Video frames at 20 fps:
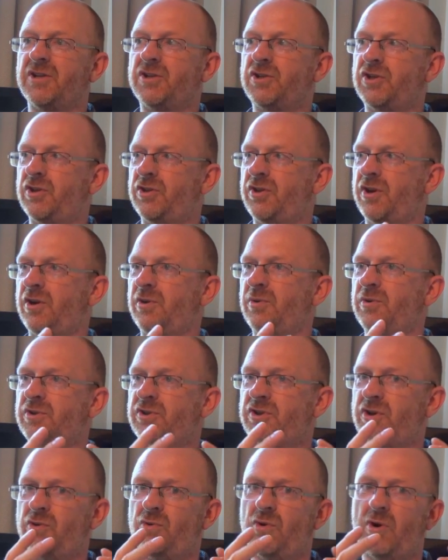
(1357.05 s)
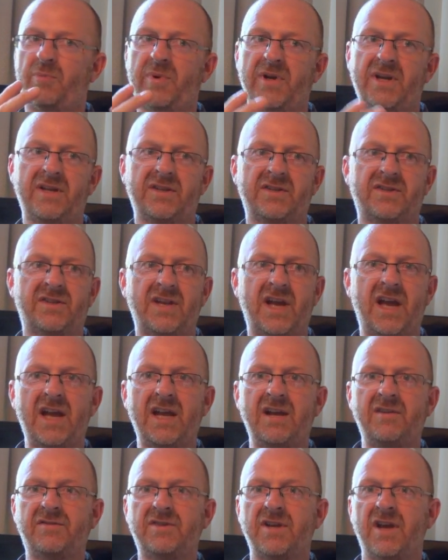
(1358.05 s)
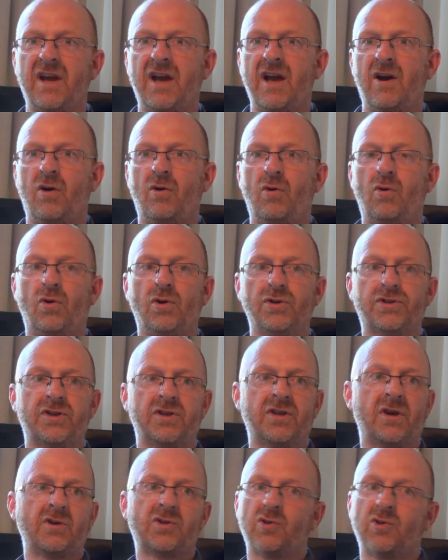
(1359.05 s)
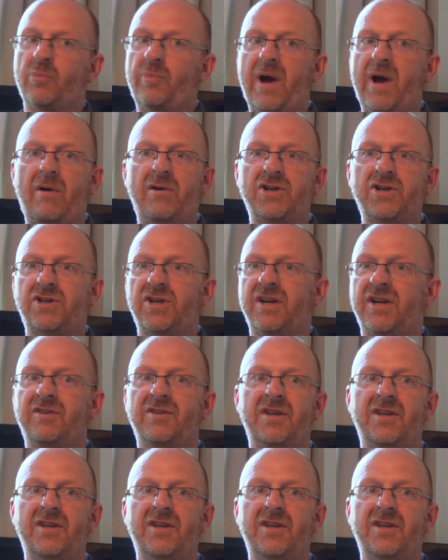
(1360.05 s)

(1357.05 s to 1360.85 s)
to those who are being saved or to those who are perishing.